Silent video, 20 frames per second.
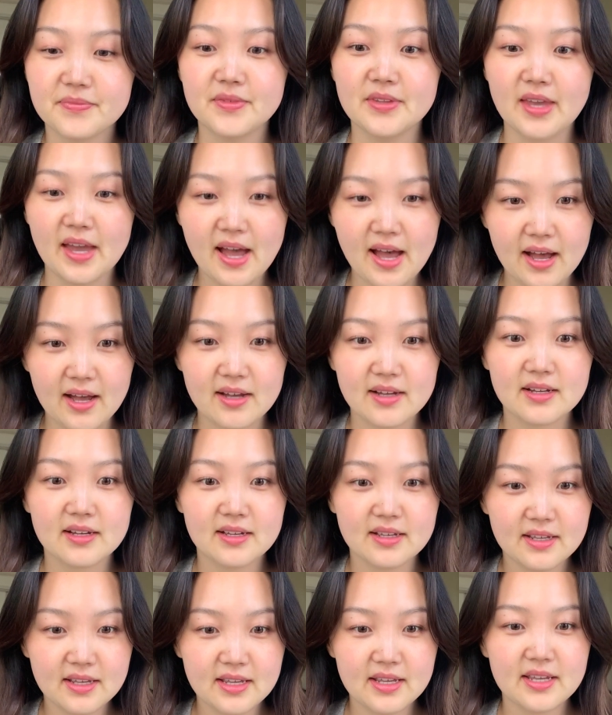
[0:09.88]
Yeah,
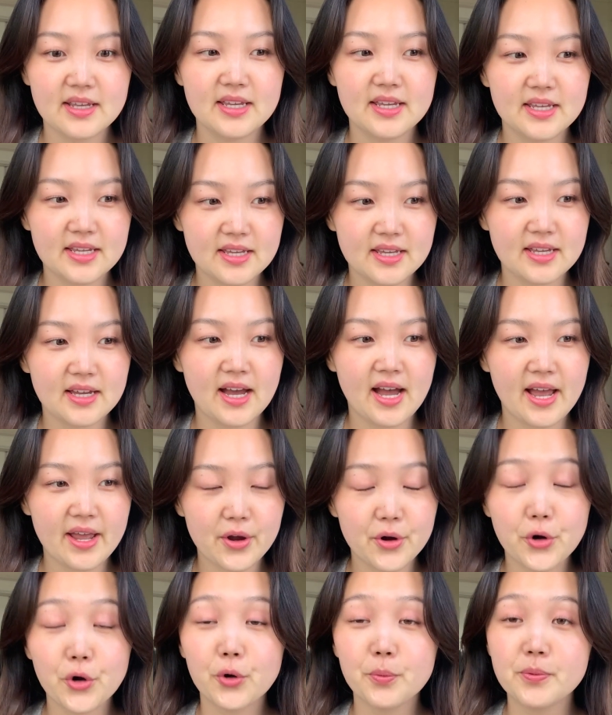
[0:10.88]
I
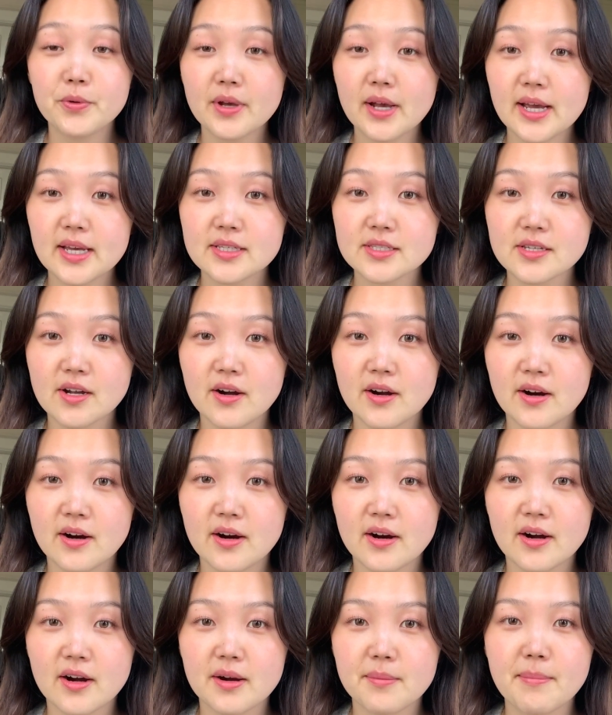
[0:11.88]
hope you guys
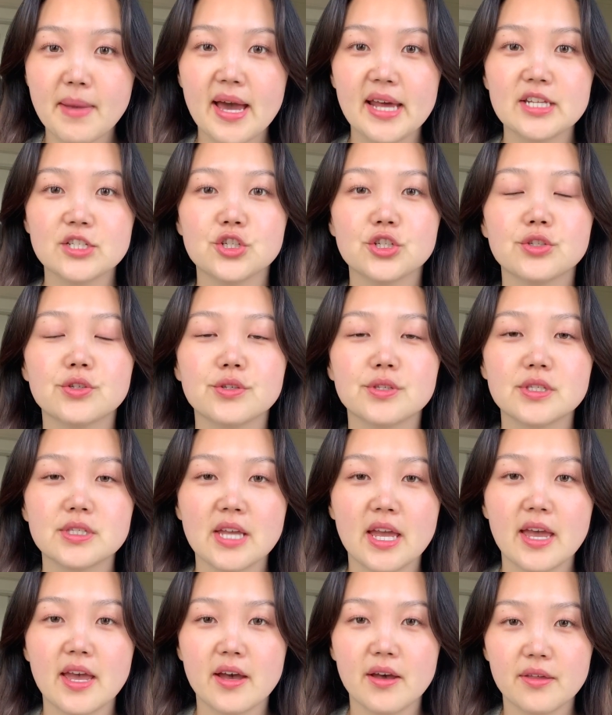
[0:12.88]
are managing to
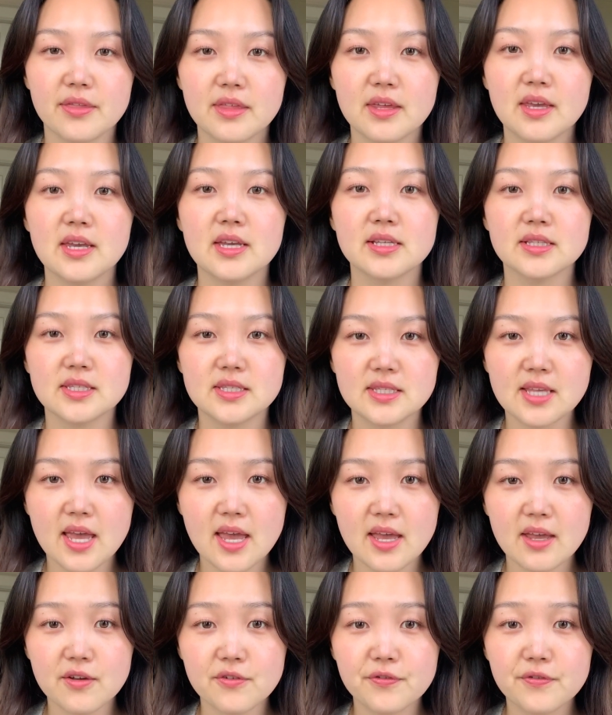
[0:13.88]
stay healthy and
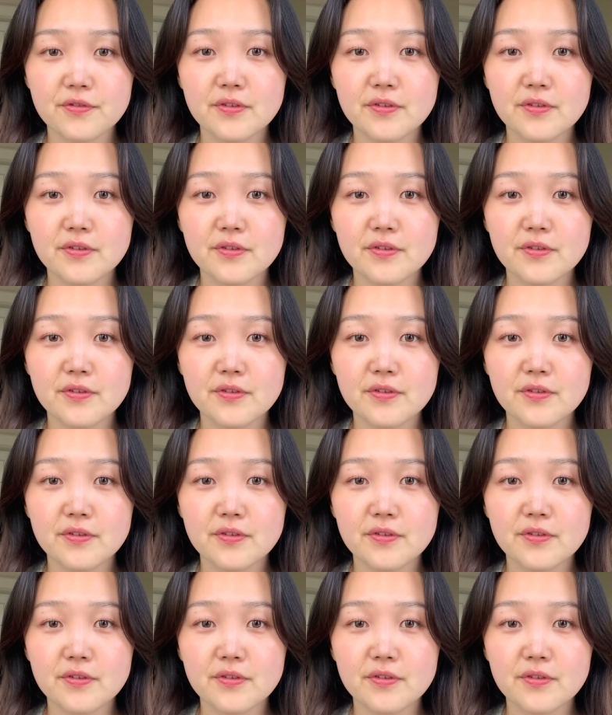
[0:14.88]
safe,